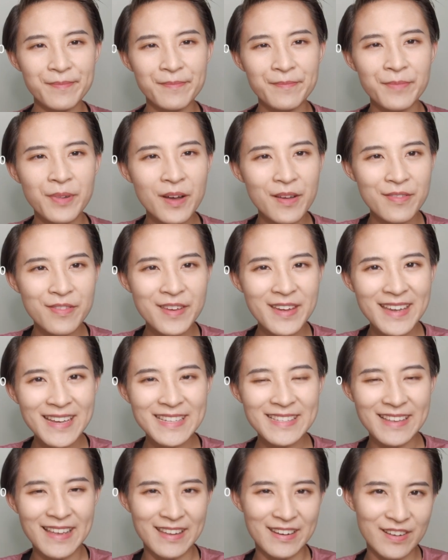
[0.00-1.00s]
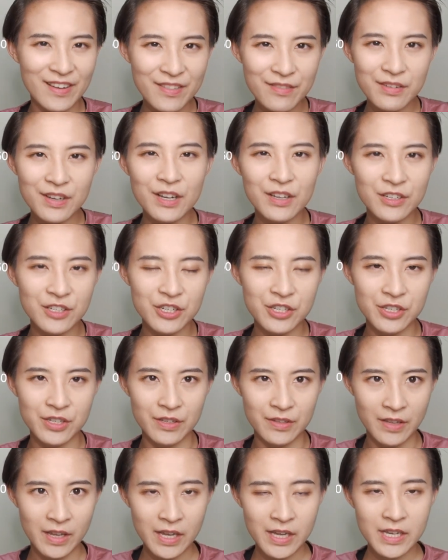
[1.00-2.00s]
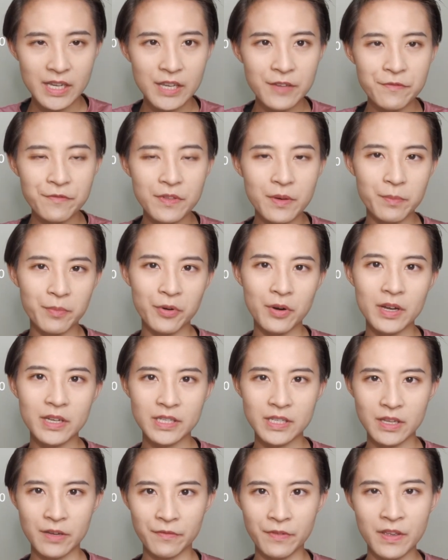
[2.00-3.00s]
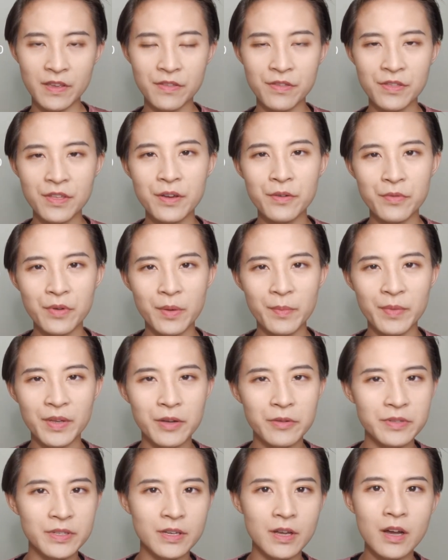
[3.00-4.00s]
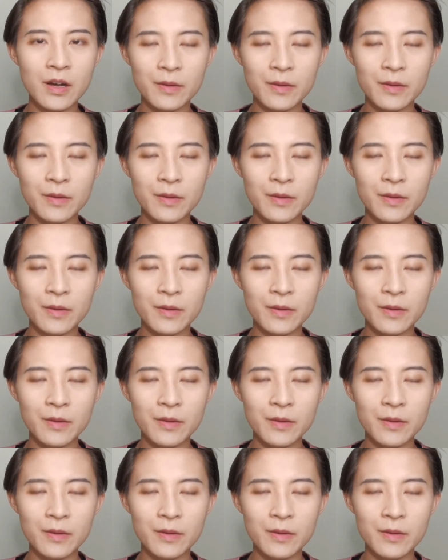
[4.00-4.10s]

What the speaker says: But there is another condition. If the price of Ethereum goes